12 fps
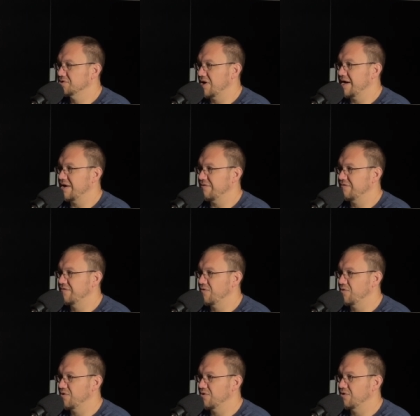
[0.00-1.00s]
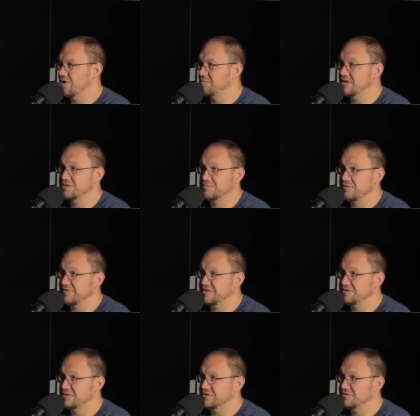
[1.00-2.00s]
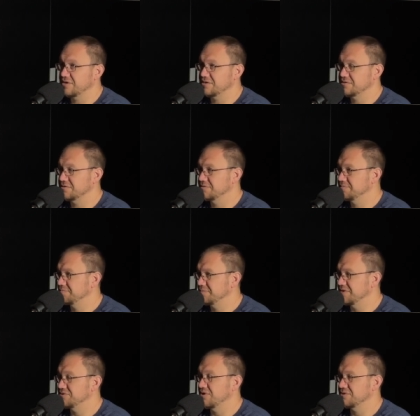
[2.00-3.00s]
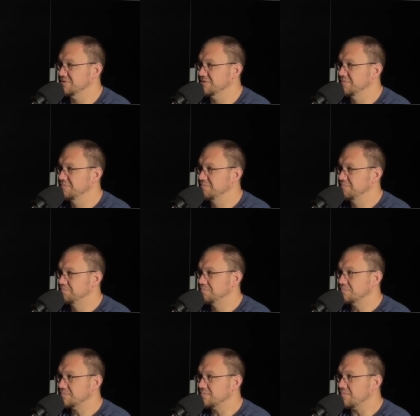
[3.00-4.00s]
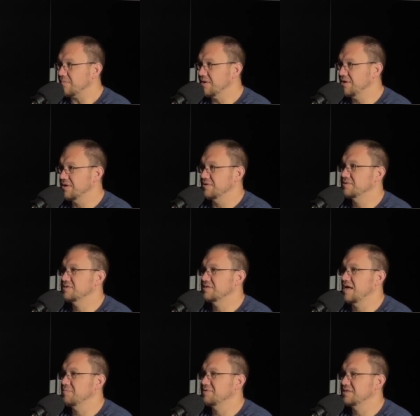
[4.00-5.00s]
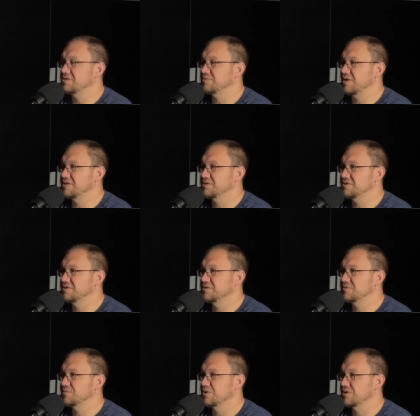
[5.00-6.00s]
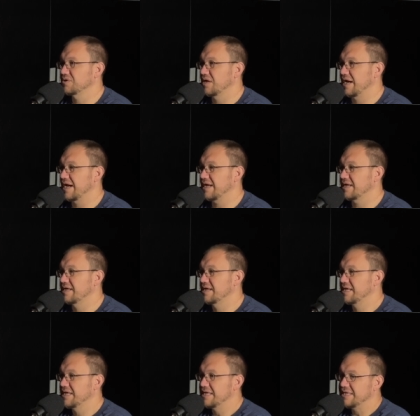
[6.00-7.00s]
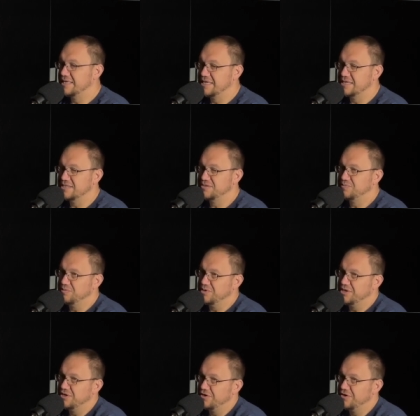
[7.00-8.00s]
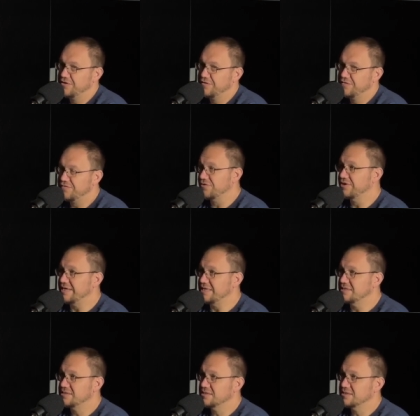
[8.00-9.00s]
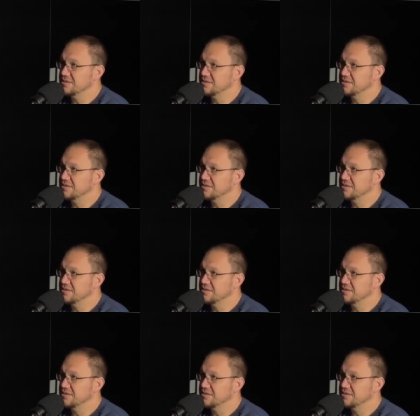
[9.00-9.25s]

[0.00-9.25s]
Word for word: training for abduction prevention instructors. Mm-hmm. Instructors, you know, some situations where like kids would freeze